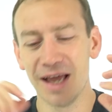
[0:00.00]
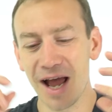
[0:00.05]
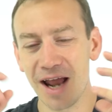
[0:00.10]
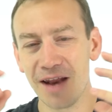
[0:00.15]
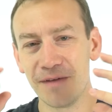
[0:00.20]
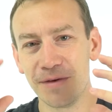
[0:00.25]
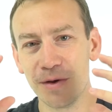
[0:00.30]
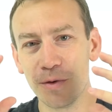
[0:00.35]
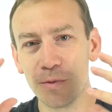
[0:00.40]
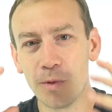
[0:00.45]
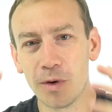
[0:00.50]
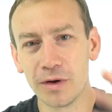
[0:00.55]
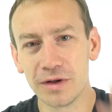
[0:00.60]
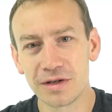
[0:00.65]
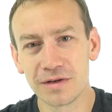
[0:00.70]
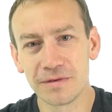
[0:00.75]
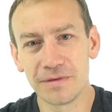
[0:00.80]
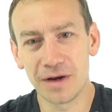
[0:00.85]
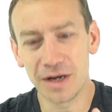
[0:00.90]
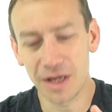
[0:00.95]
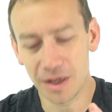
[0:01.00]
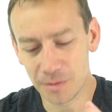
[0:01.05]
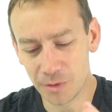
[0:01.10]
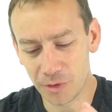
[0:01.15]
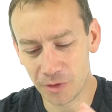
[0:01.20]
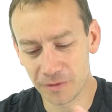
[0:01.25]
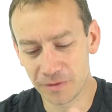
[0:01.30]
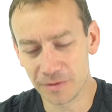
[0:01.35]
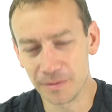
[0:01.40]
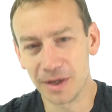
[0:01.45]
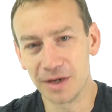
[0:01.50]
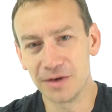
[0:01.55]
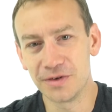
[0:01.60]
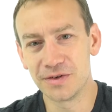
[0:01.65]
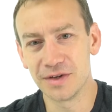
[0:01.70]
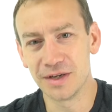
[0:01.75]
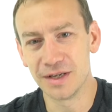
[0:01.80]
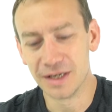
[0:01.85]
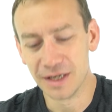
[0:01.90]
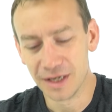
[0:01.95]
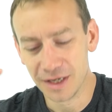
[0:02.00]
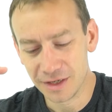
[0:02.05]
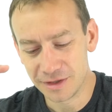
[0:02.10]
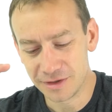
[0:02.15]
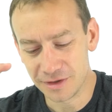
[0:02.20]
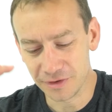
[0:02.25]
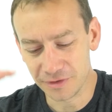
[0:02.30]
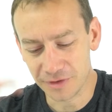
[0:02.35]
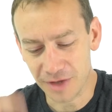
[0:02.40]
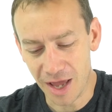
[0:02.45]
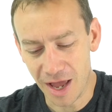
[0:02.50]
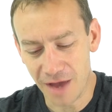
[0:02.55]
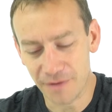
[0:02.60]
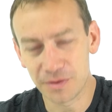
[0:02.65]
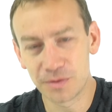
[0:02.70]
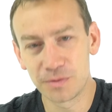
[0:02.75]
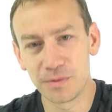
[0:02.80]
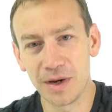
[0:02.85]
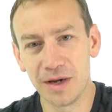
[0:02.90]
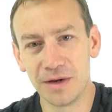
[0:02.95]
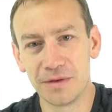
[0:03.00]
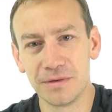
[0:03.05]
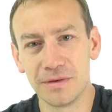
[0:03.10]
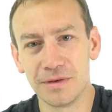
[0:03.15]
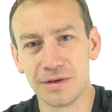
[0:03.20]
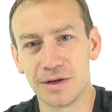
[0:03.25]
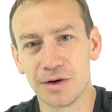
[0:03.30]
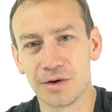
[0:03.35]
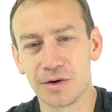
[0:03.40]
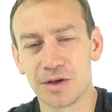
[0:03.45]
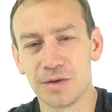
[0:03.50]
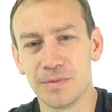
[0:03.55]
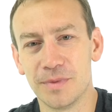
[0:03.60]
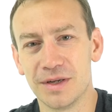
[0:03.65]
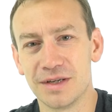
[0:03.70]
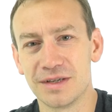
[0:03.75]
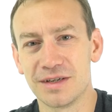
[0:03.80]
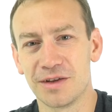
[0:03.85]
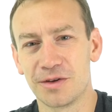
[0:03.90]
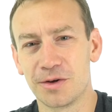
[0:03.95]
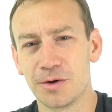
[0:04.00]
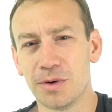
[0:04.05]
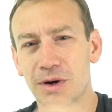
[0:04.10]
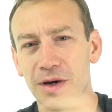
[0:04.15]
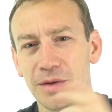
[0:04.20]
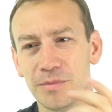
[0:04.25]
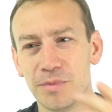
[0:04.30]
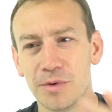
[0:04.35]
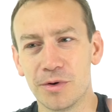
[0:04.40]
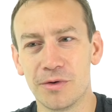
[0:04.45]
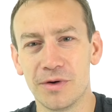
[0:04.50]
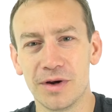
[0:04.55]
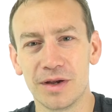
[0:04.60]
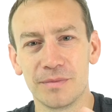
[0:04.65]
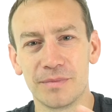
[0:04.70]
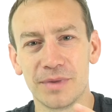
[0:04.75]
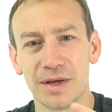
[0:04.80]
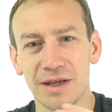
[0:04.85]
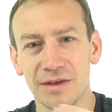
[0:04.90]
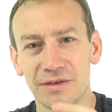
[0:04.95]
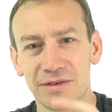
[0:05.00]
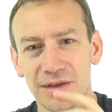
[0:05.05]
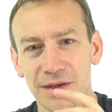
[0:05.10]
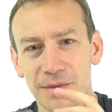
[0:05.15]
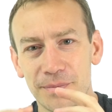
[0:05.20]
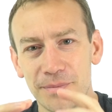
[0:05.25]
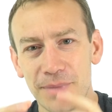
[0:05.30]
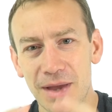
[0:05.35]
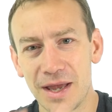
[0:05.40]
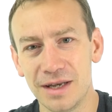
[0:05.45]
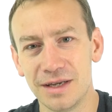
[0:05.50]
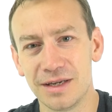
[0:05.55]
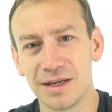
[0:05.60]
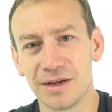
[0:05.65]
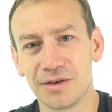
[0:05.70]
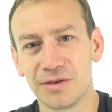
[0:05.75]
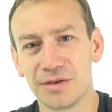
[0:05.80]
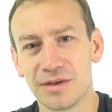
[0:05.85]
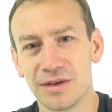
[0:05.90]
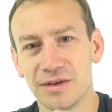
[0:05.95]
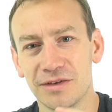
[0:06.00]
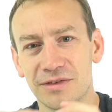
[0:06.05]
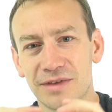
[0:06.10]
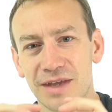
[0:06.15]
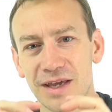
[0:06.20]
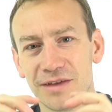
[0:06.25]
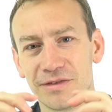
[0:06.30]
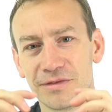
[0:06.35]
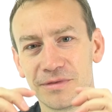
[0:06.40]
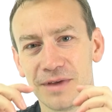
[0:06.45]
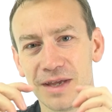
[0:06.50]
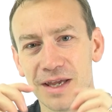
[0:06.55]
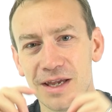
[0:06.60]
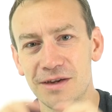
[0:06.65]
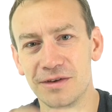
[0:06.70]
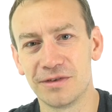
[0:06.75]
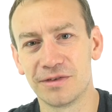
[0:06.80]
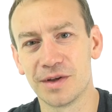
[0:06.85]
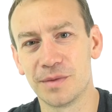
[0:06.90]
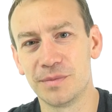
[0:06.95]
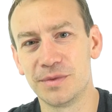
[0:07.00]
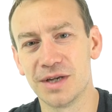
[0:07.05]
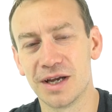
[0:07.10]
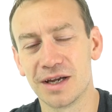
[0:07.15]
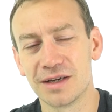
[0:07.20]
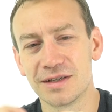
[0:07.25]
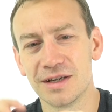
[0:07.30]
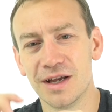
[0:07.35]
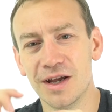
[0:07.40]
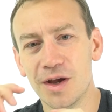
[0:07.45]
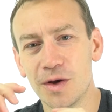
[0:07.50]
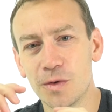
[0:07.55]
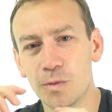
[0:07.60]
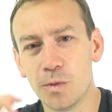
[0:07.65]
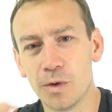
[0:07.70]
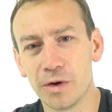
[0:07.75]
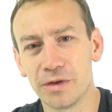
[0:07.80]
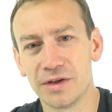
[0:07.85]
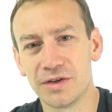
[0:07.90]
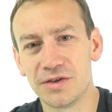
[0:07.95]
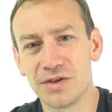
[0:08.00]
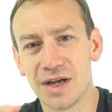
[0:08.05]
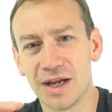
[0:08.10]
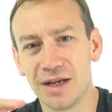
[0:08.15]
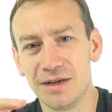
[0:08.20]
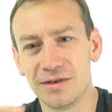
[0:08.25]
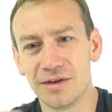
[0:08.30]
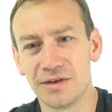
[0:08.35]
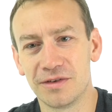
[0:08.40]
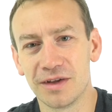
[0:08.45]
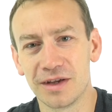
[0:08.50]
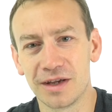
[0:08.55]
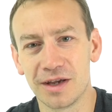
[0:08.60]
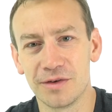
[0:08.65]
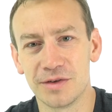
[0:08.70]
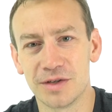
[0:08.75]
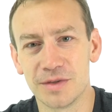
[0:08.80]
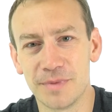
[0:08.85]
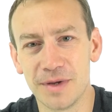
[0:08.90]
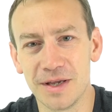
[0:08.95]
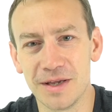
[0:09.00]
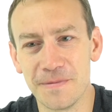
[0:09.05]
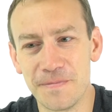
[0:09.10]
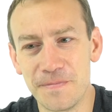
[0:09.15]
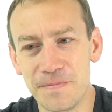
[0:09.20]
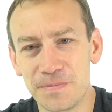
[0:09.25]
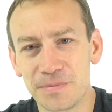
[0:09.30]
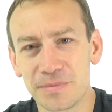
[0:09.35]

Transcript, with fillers: And if you want to find out more information, just have a read through the document. It's quite boring, but it's the appendix that says for each subject what the changes are going to be.